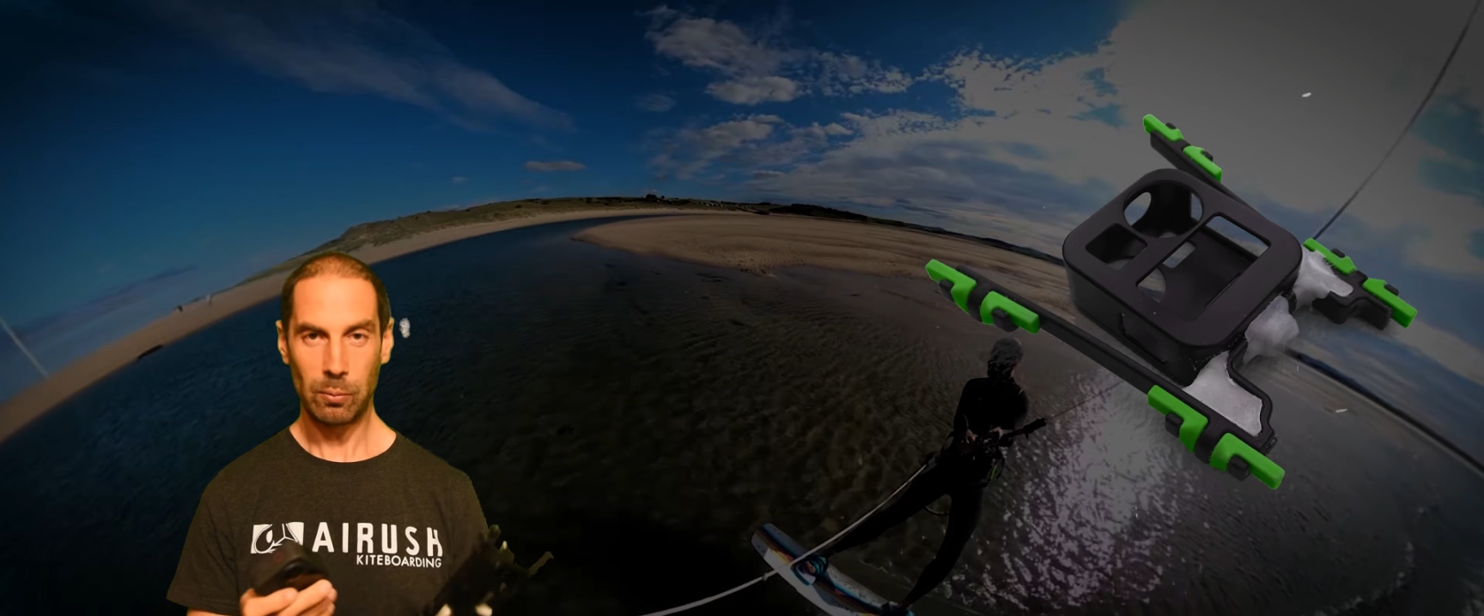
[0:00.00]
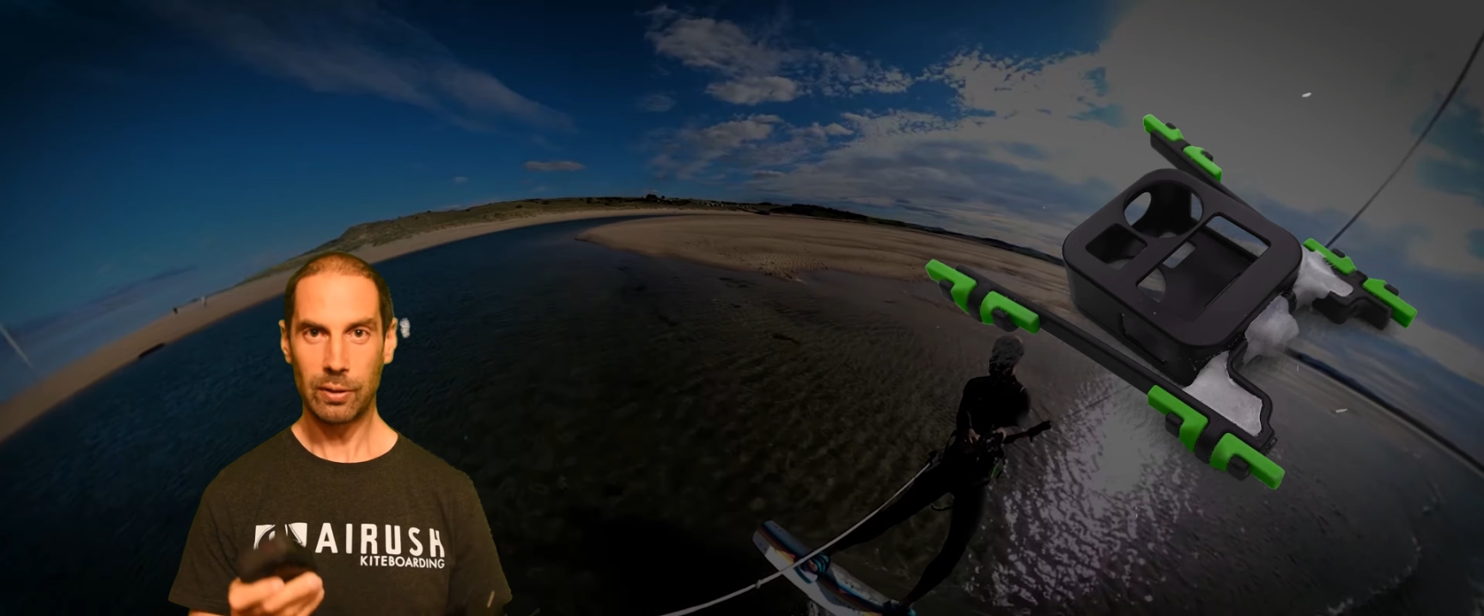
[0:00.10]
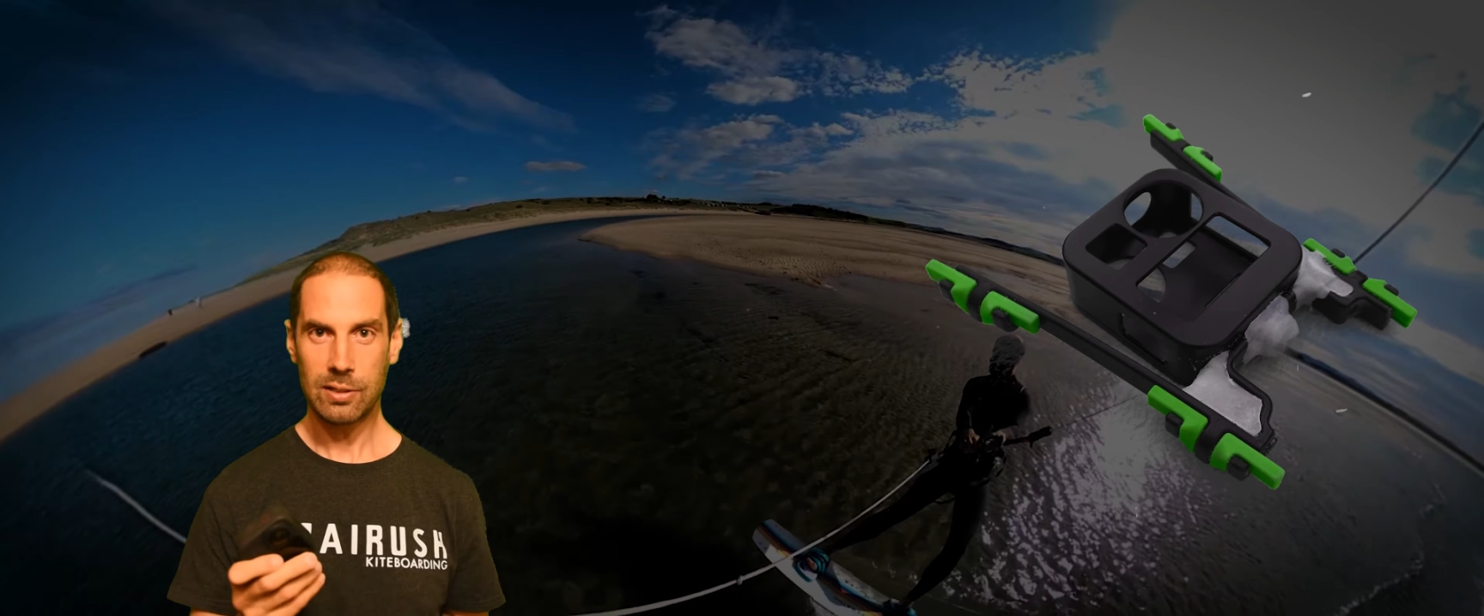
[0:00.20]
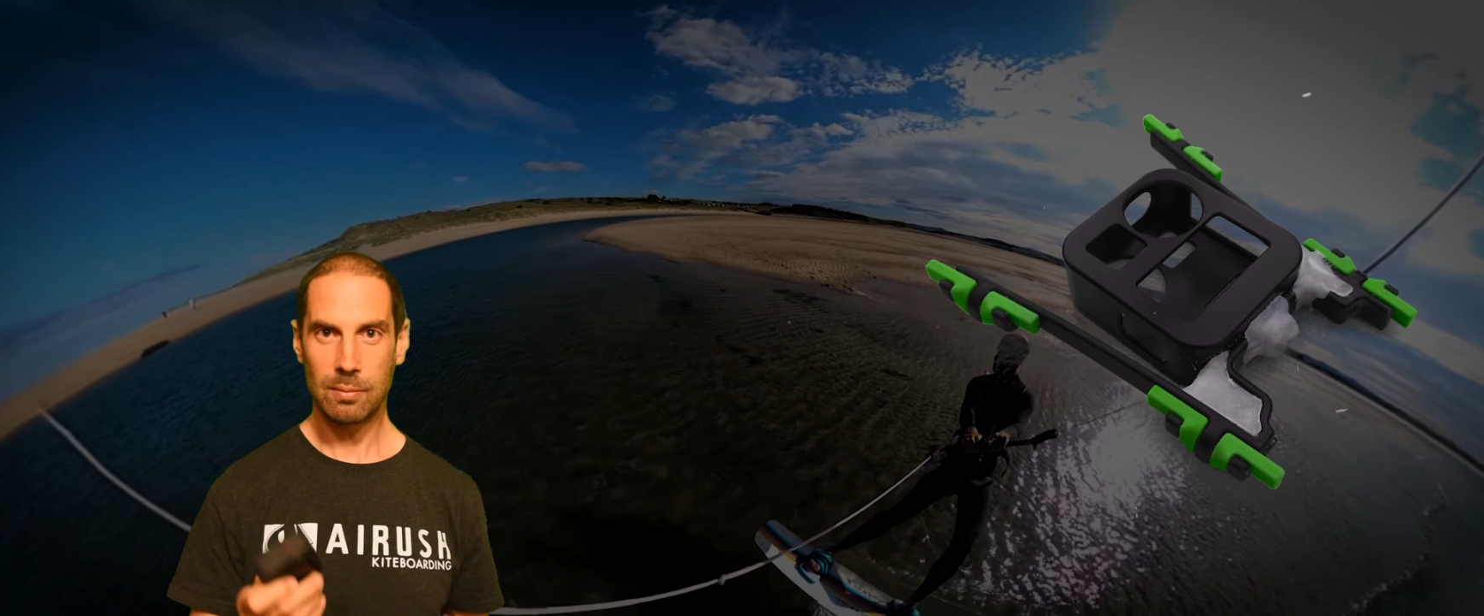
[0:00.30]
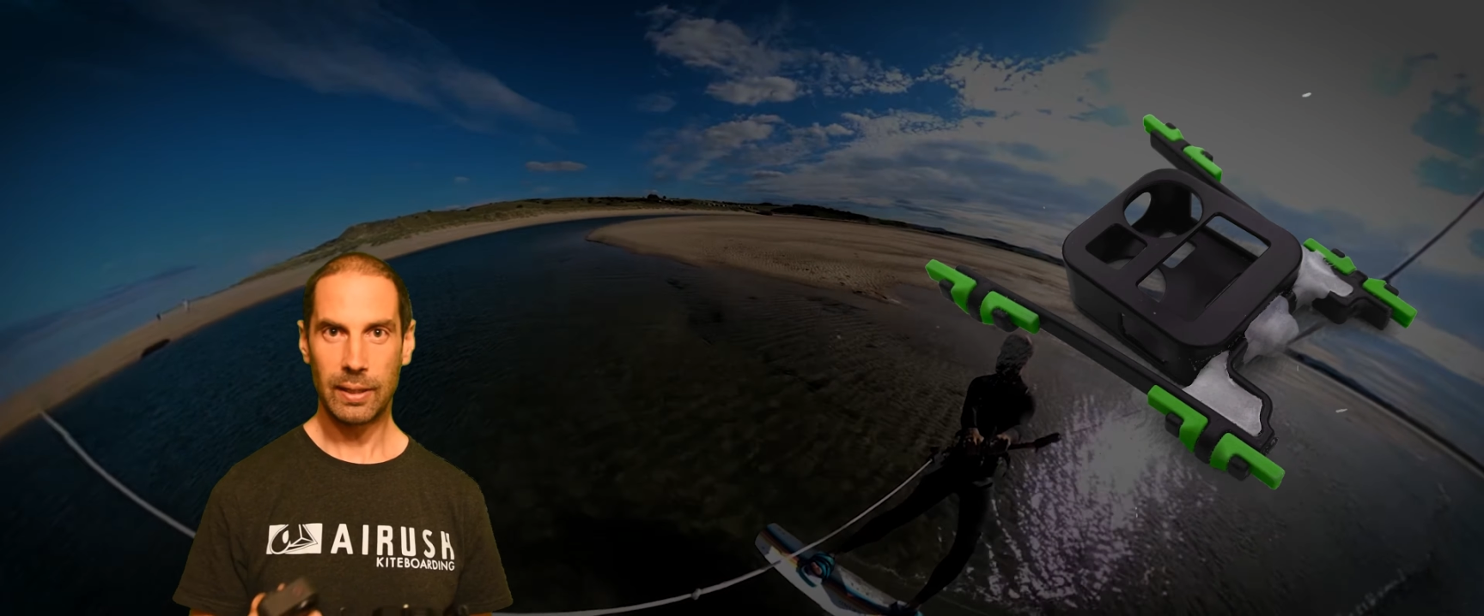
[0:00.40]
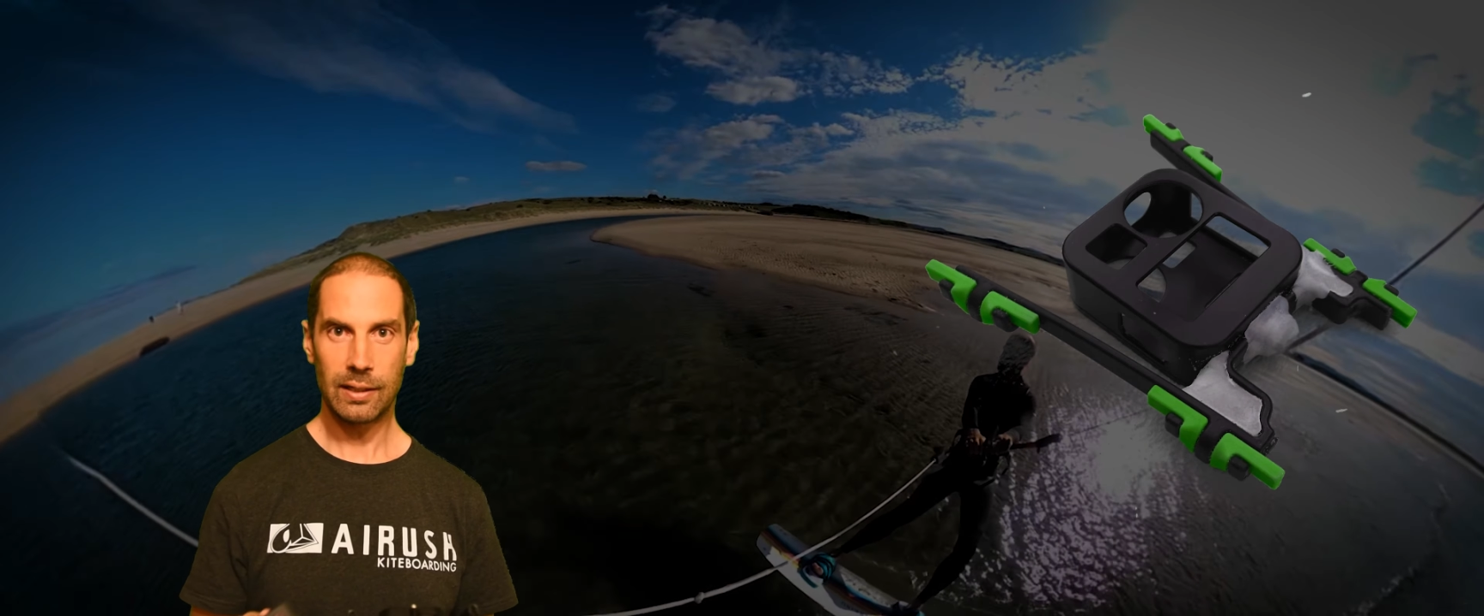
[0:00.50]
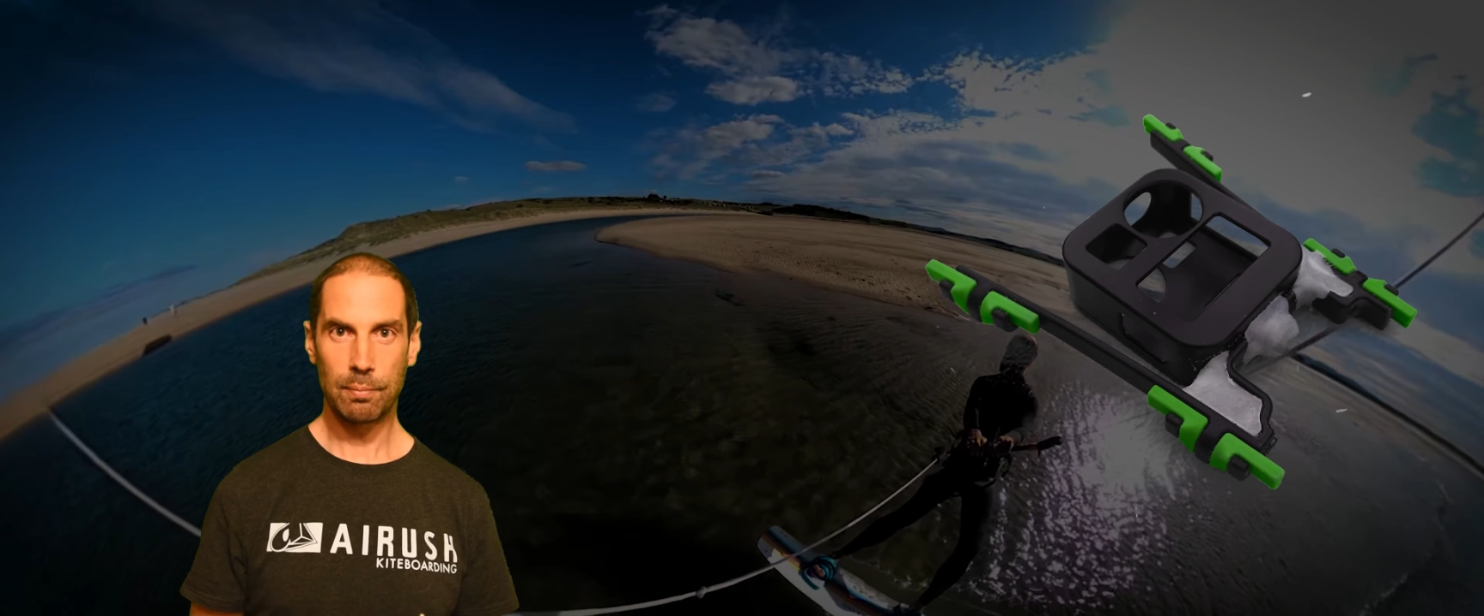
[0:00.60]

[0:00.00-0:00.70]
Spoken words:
wanted to make